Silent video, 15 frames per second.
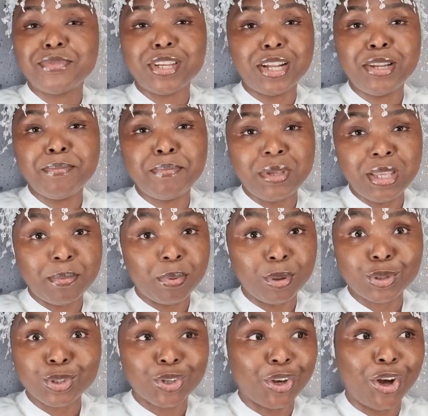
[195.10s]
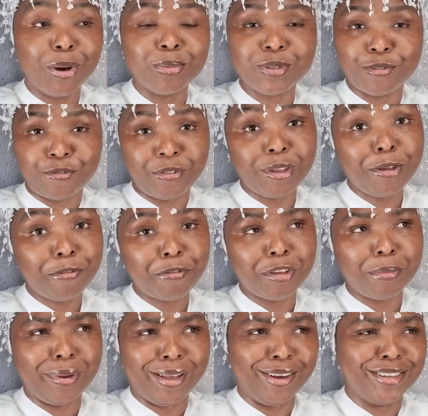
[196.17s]
telling people to come to
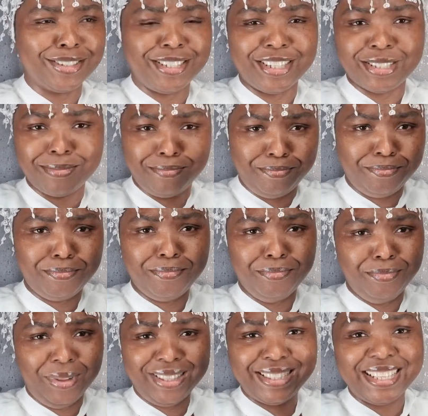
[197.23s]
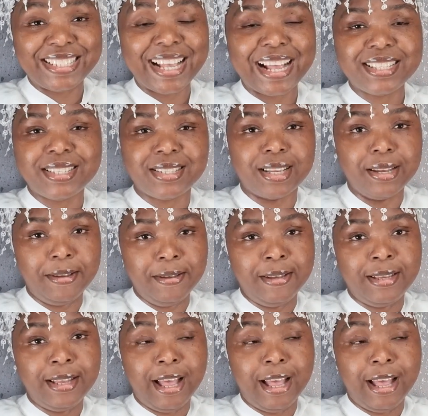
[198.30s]
Fifi because there's disaster.